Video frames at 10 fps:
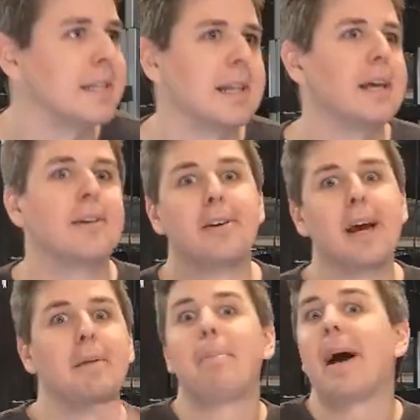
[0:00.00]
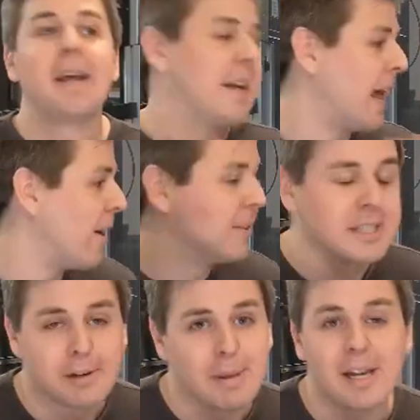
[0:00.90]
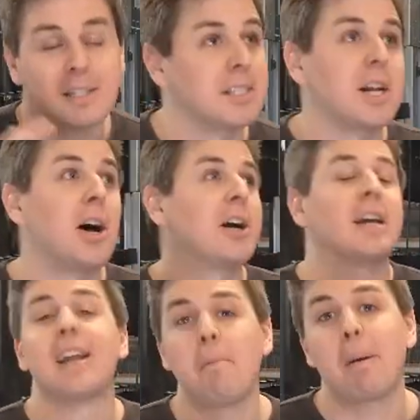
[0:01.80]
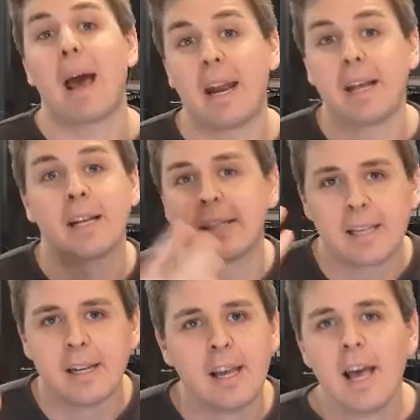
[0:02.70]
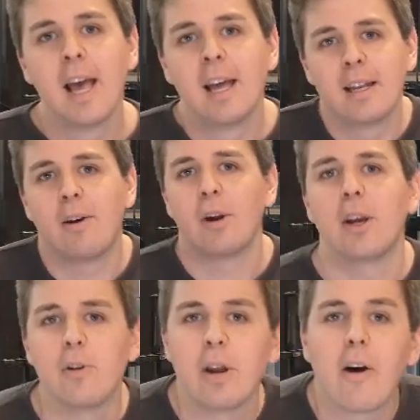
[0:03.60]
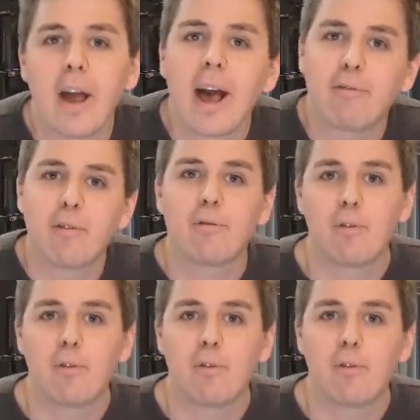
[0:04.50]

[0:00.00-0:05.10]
and like, you gotta buy it now, it's gonna be out of stock. And I panicked, and there we go. Now I have a